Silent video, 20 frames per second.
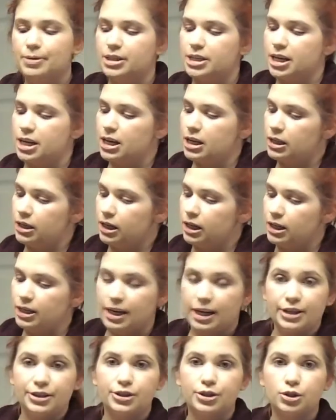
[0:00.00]
taking the
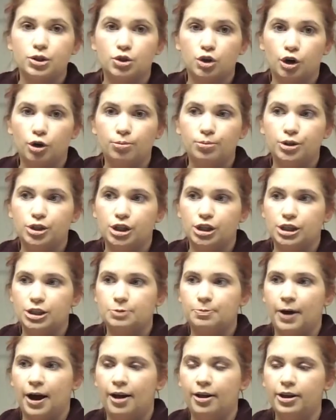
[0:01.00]
NYX Strobe Genius
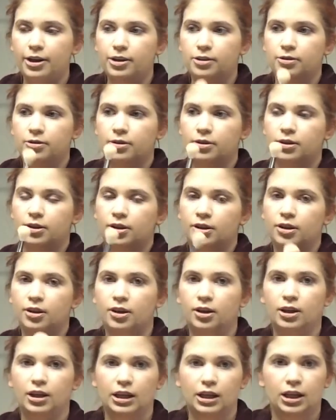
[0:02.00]
palette,
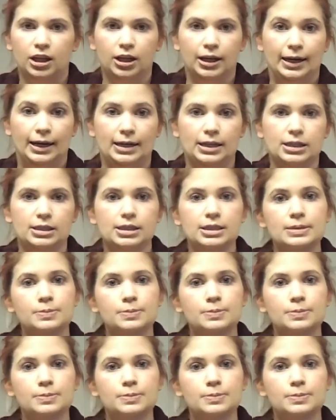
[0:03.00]
and it is